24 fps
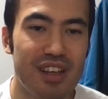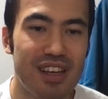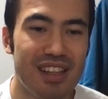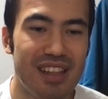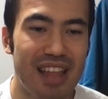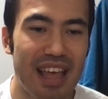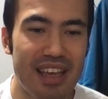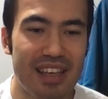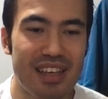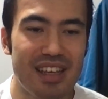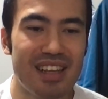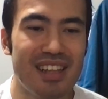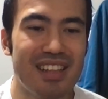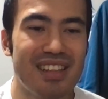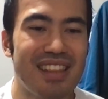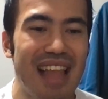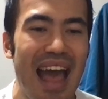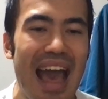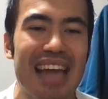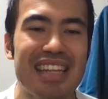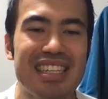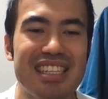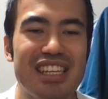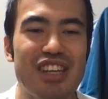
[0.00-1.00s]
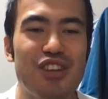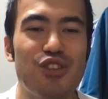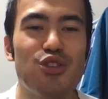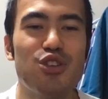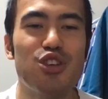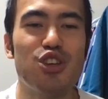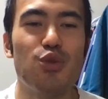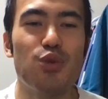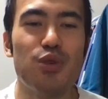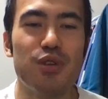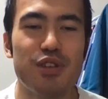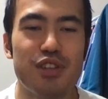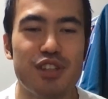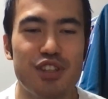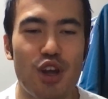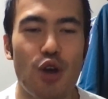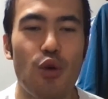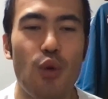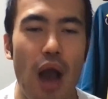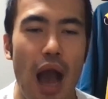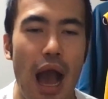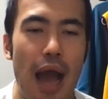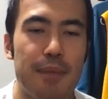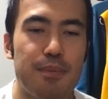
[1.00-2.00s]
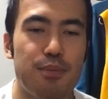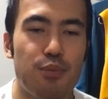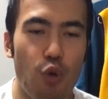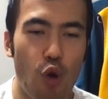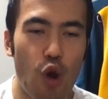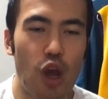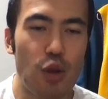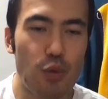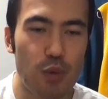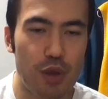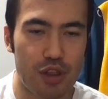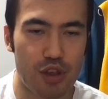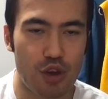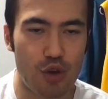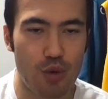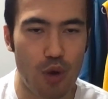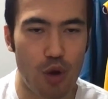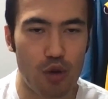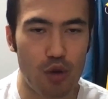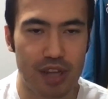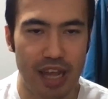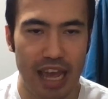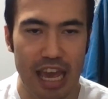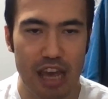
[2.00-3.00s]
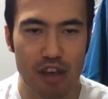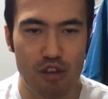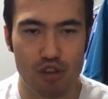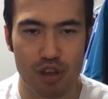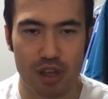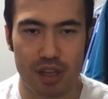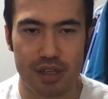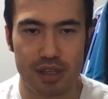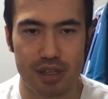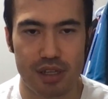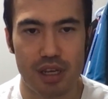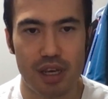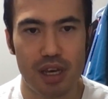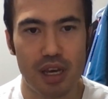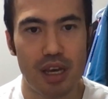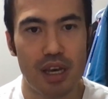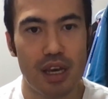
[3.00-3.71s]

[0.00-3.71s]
Like, last year, you were so on point with your rotations.